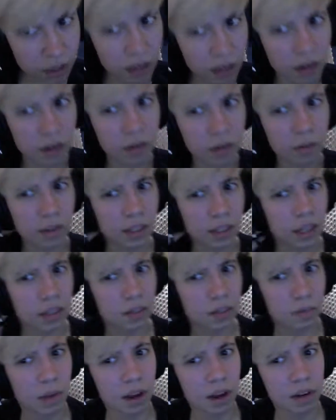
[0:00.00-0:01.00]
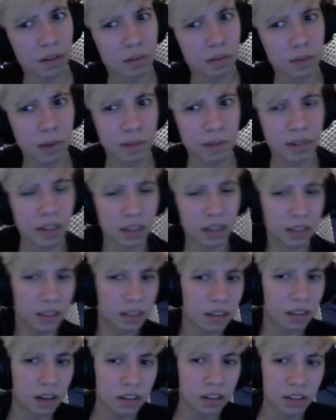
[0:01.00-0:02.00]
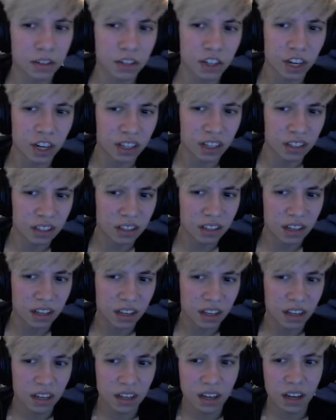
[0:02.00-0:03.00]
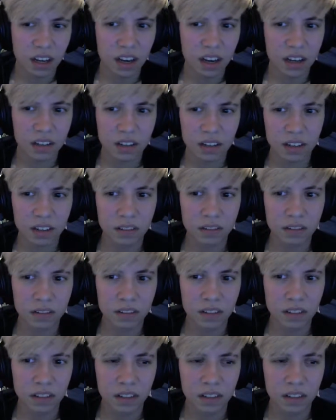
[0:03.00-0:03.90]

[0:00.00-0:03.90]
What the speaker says: I don't know what that's about. Maybe it's because he sucks at chess. I don't know.